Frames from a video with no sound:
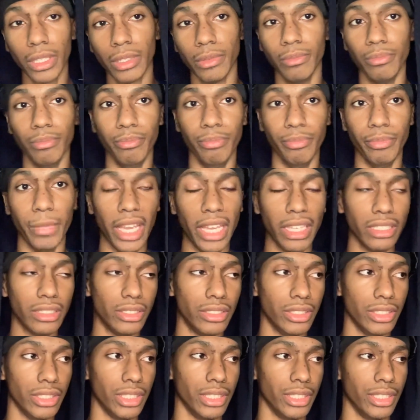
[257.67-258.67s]
makes
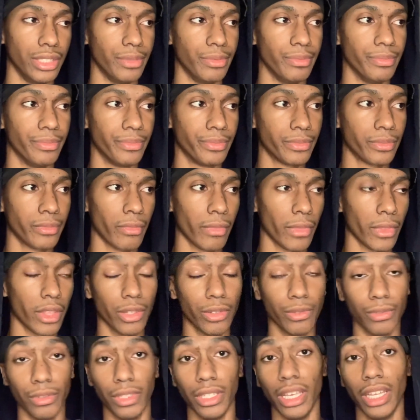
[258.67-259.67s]
your
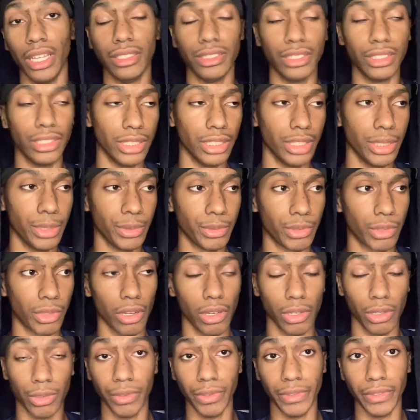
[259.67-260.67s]
relationship
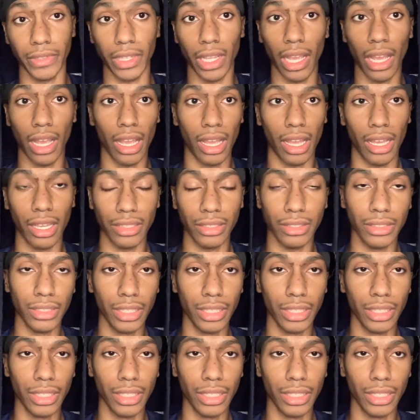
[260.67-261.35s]
stronger with God.